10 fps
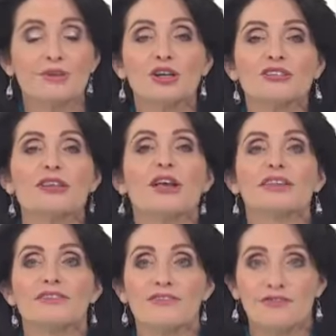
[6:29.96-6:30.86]
because
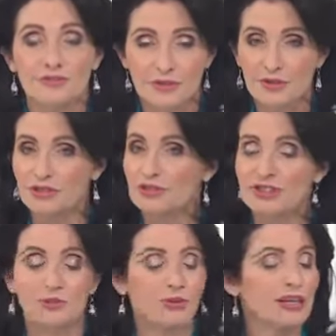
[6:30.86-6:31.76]
the the,
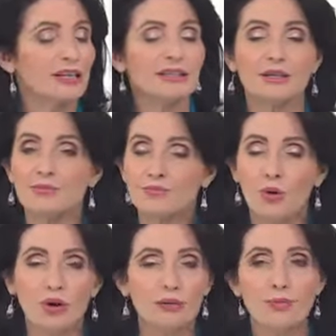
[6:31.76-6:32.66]
the real
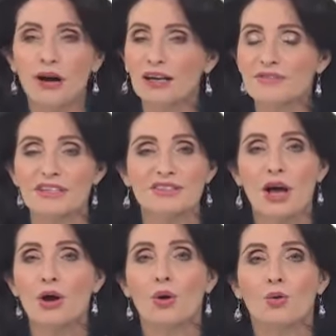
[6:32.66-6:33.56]
important part of this,
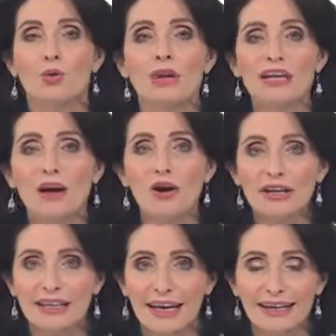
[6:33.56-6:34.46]
we are
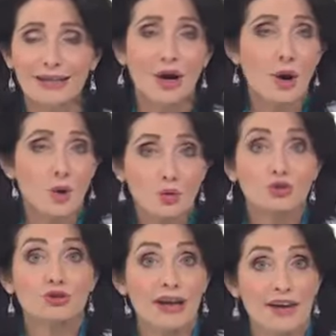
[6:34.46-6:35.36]
getting
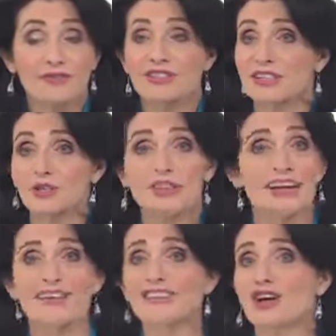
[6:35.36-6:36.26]
older every single day,
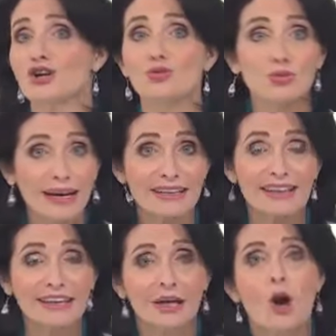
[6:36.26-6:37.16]
and that's a great
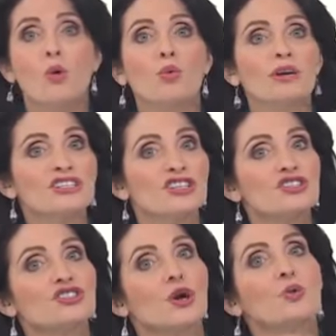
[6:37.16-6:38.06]
thing. We
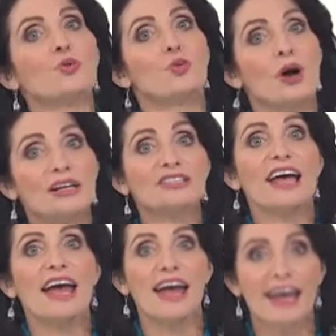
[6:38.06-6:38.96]
just don't want
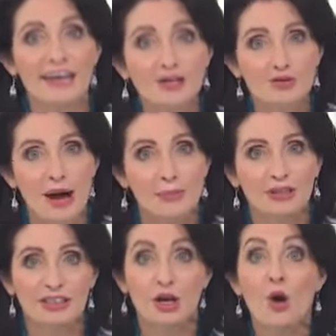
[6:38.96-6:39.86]
to age
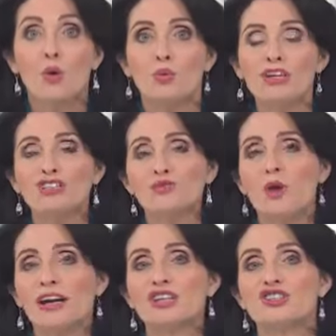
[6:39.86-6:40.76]
rapidly. We just
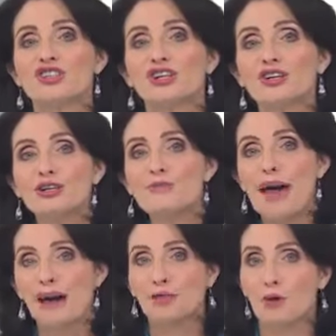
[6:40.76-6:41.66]
want to turn
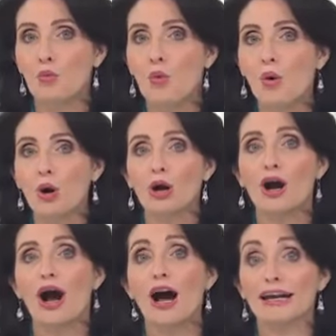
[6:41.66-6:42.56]
back the
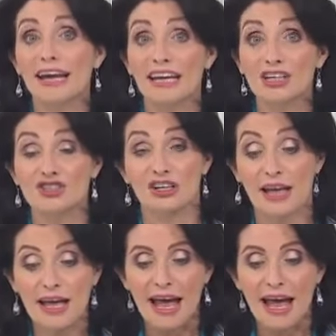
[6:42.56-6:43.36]
war on aging.